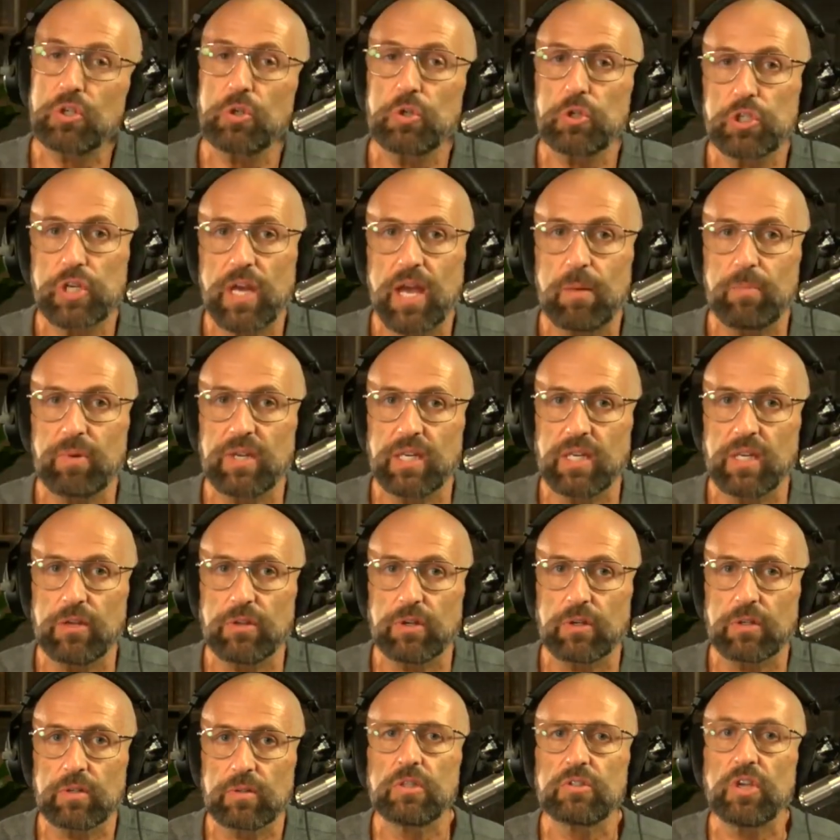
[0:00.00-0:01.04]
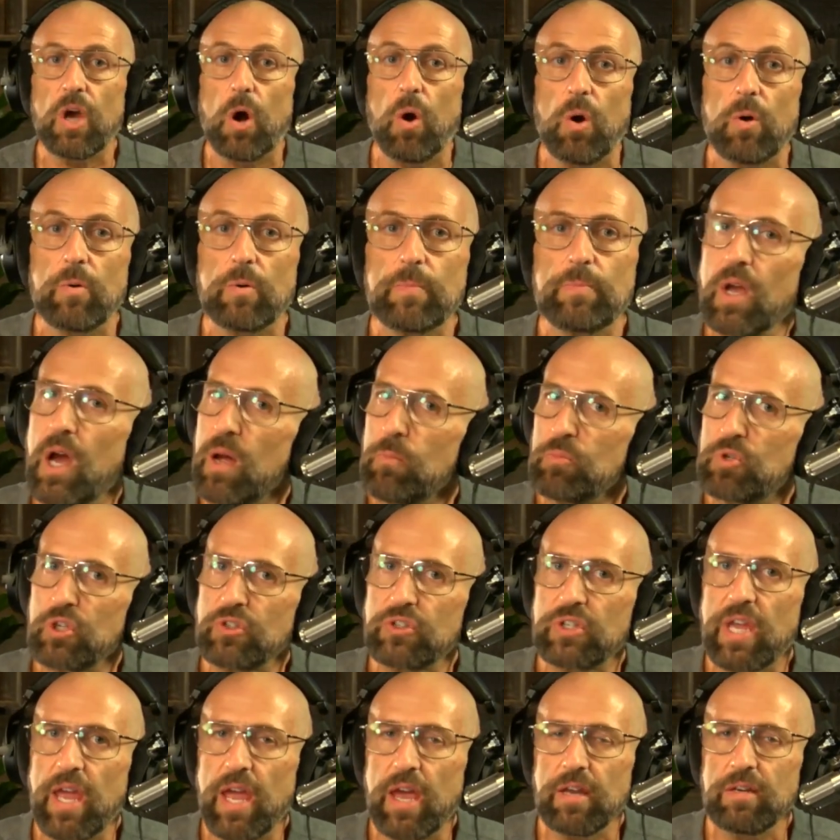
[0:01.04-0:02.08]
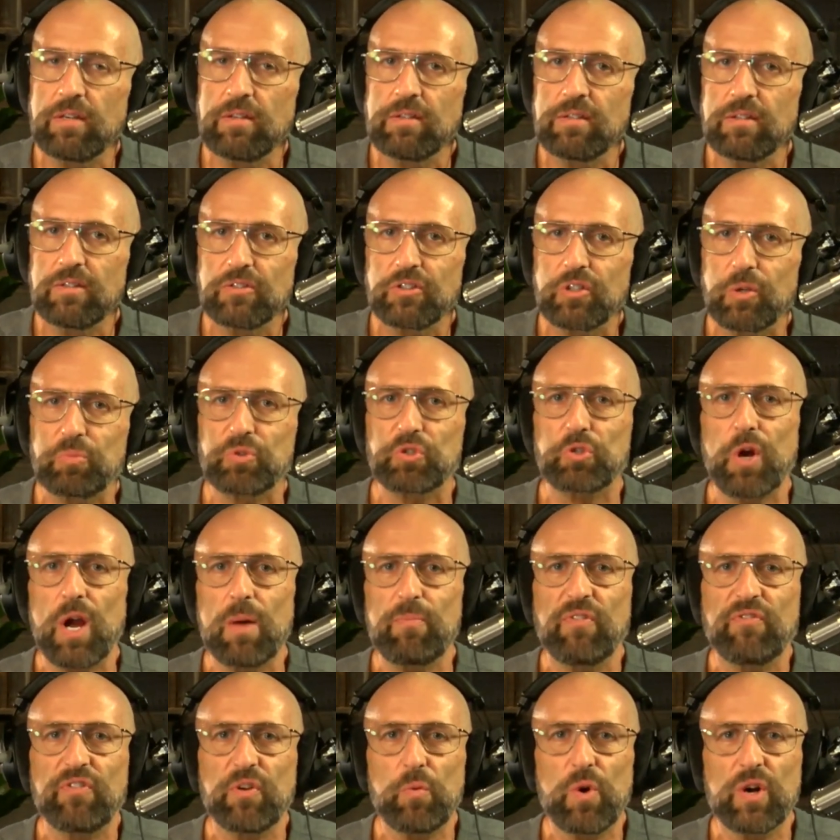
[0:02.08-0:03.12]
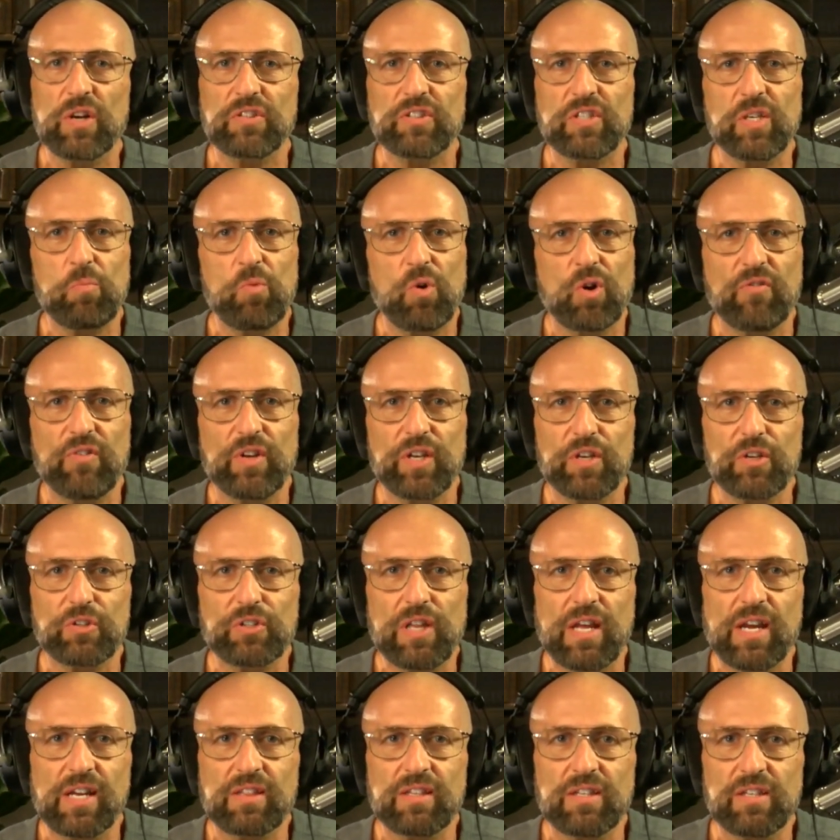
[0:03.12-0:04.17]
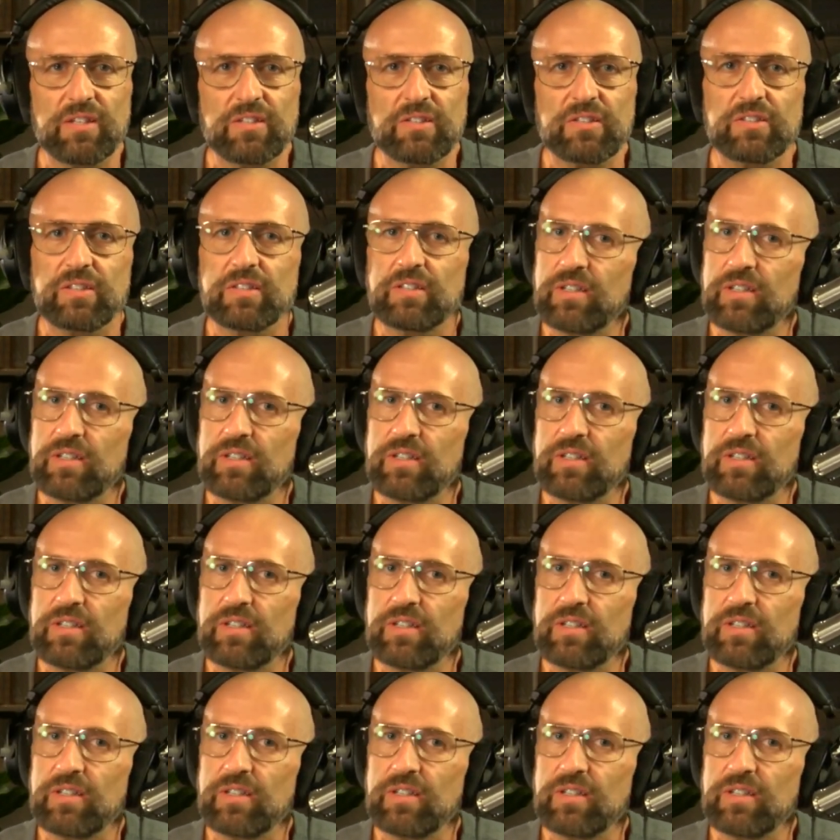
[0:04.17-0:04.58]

too shabby either. So, I'm just Ken. Subscribe if you want to see more videos like this,